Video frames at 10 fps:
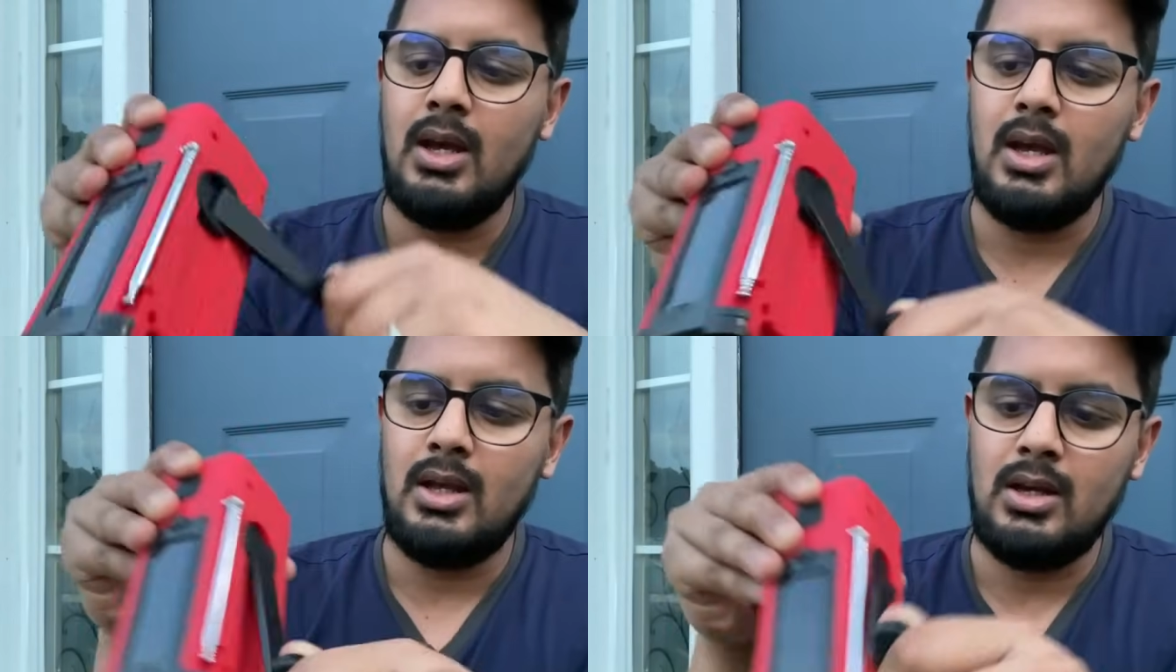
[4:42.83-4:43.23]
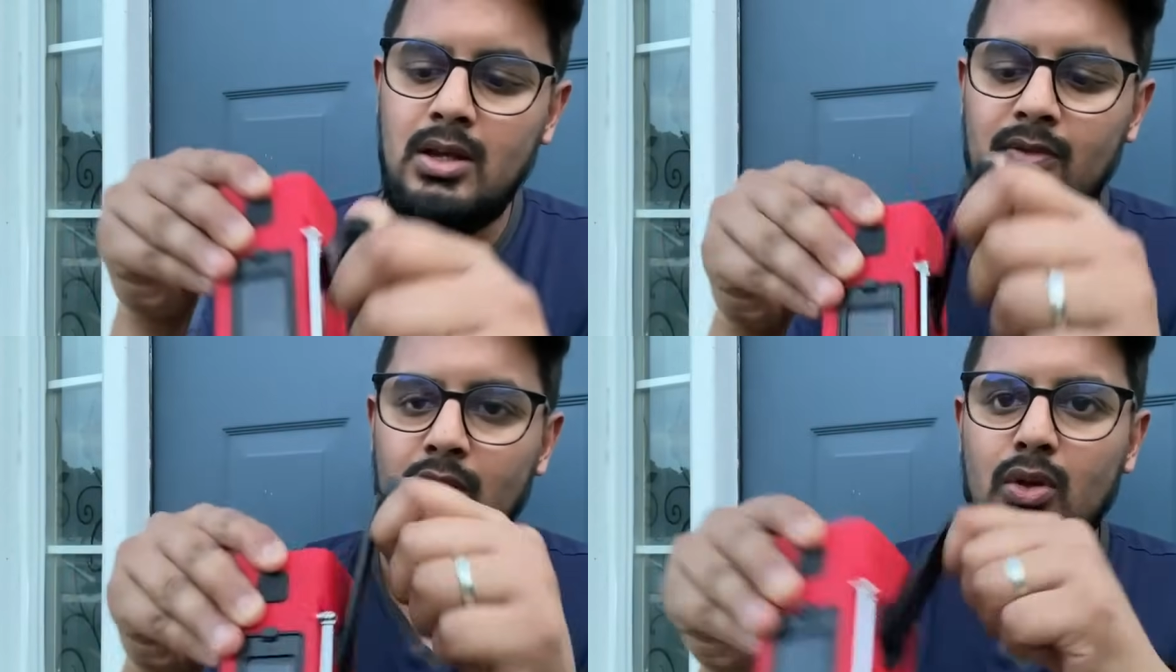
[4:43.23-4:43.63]
And
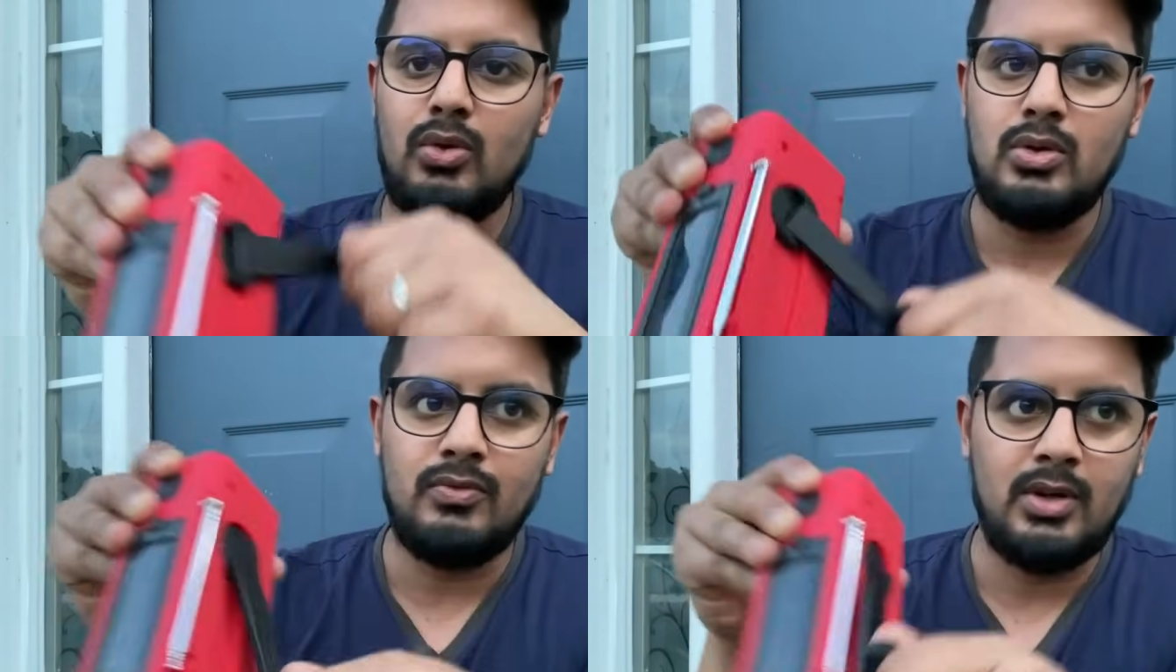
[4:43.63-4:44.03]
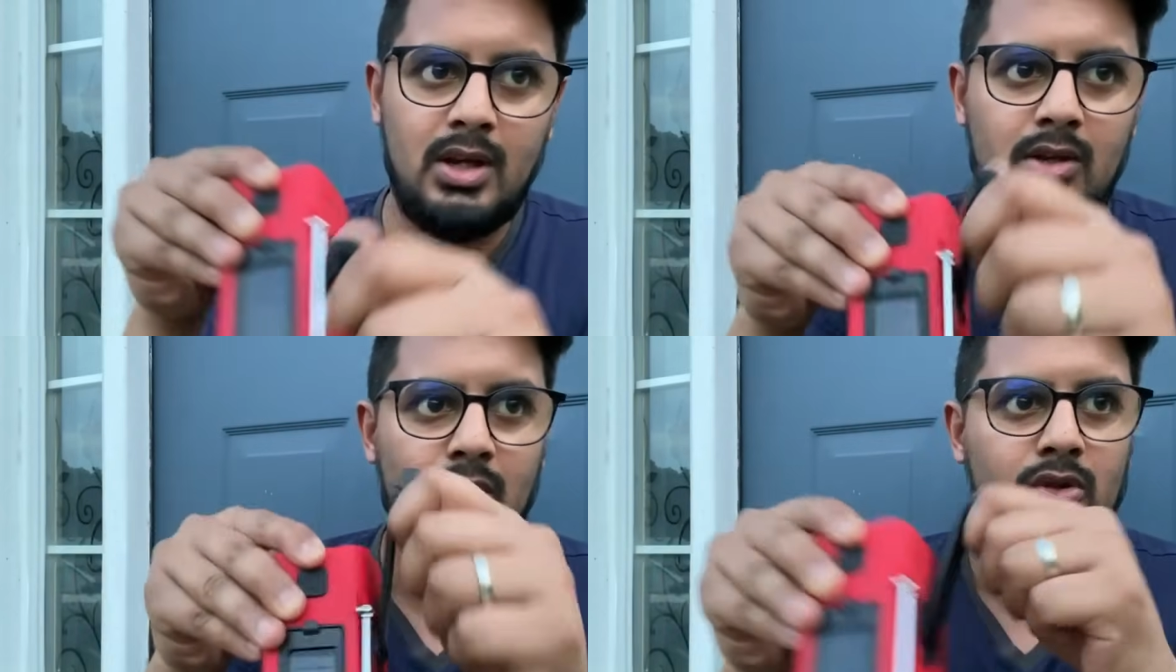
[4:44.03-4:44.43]
even though you
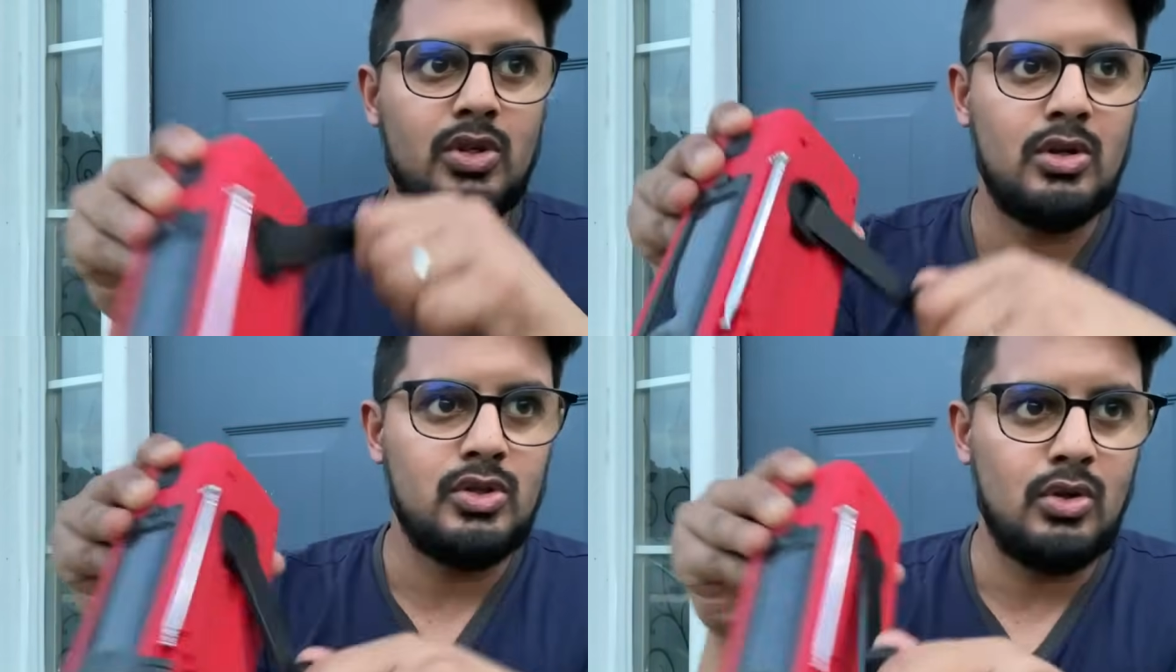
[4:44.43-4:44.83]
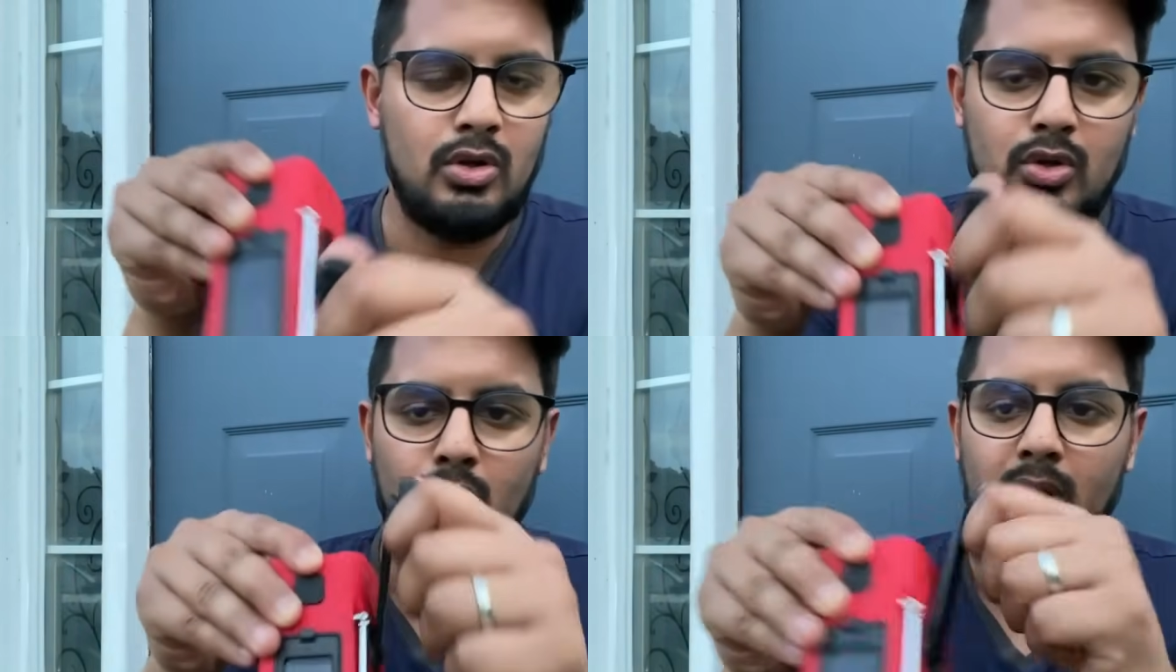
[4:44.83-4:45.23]
forget your charger or
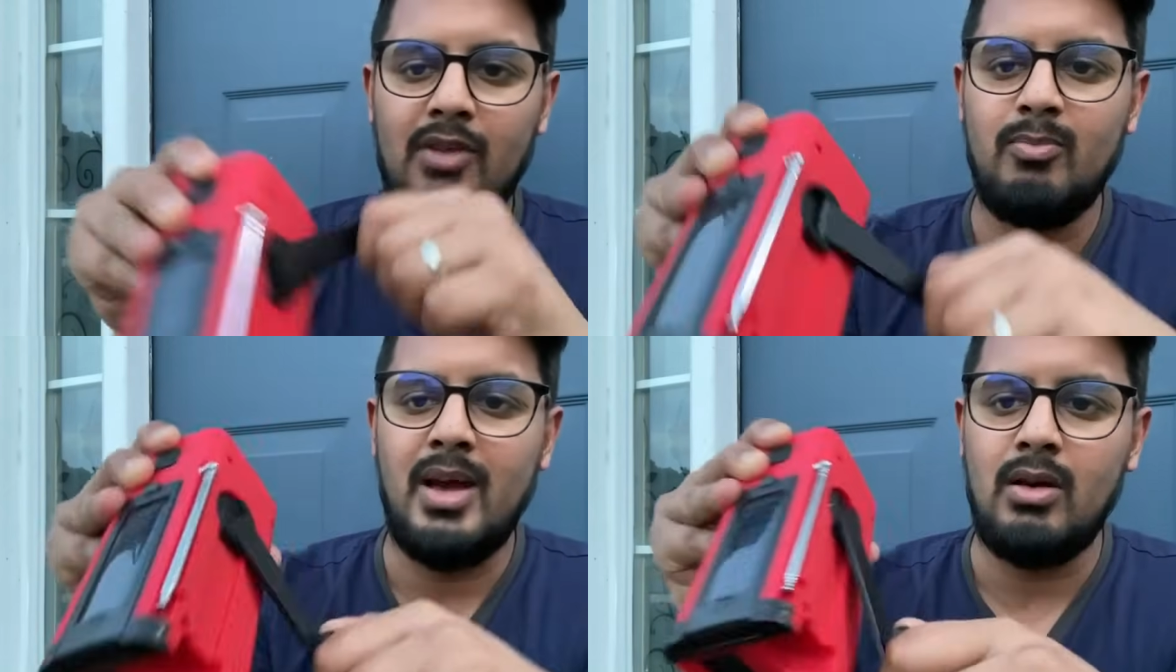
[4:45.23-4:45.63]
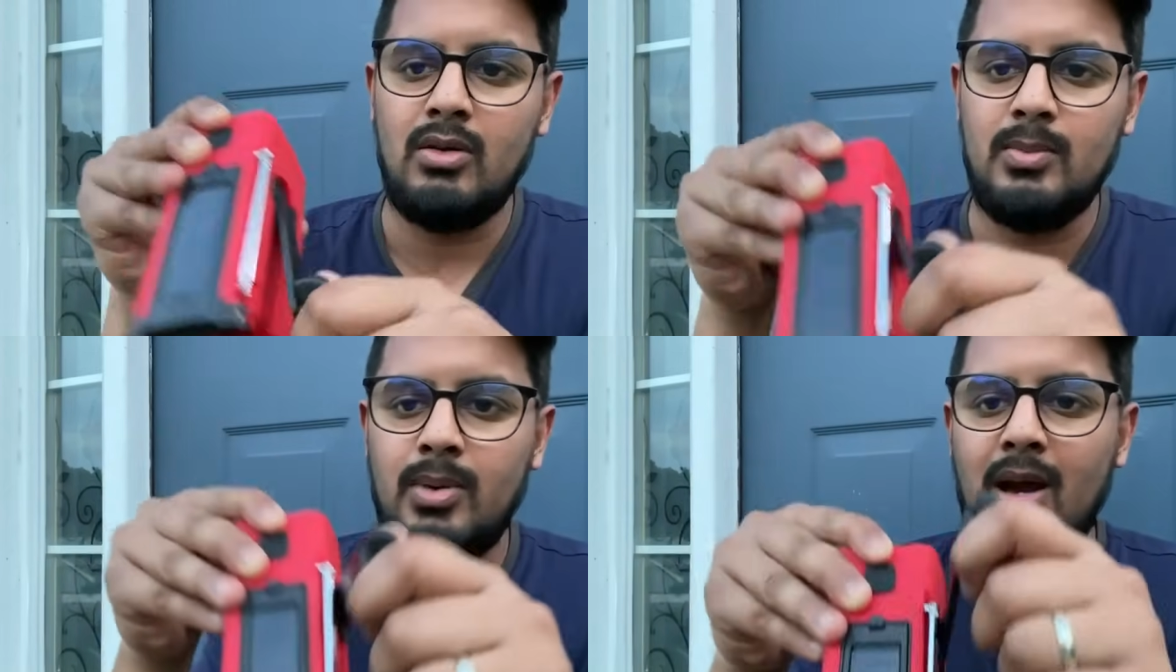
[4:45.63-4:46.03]
you don't have
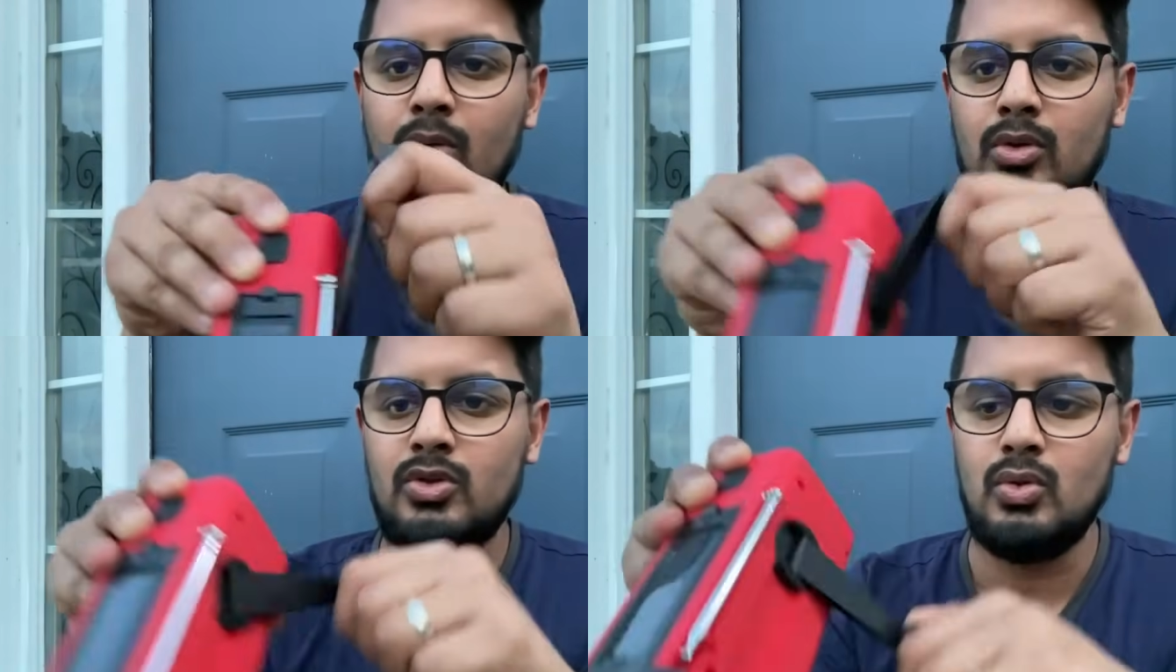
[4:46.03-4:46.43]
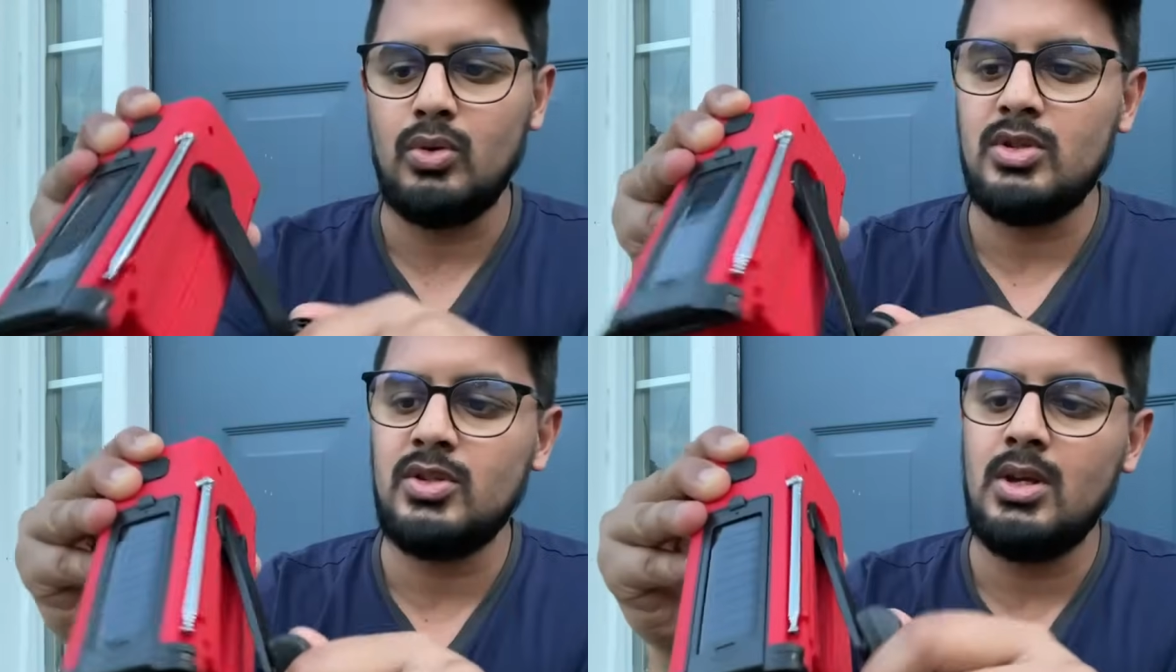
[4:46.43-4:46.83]
battery power
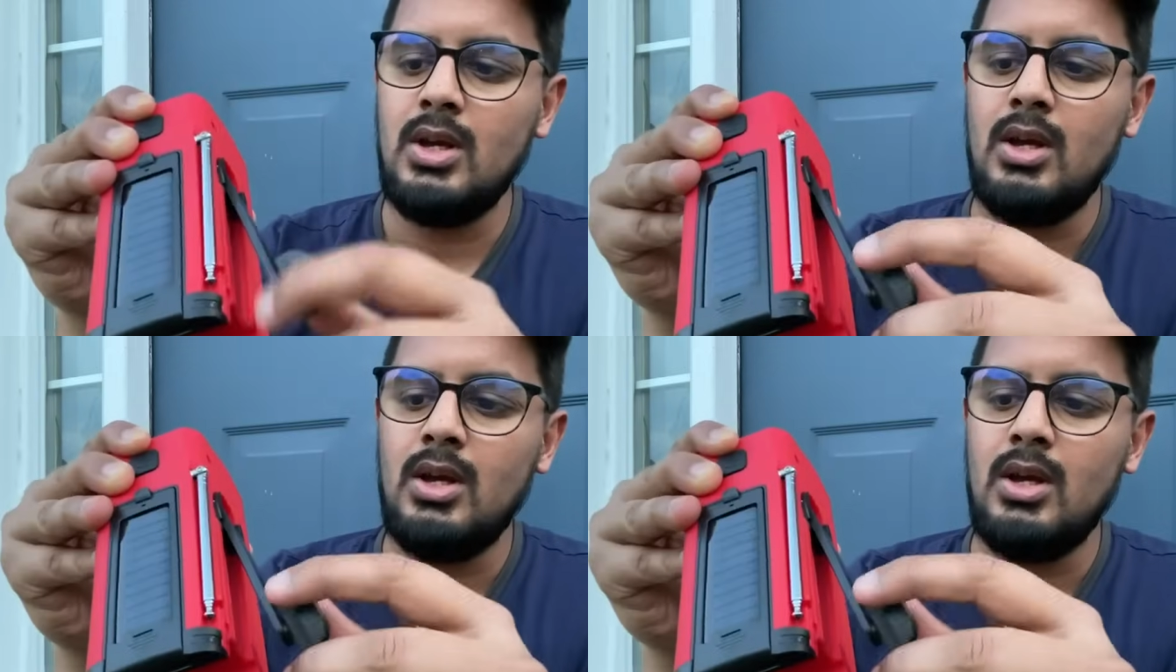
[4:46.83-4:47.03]
source,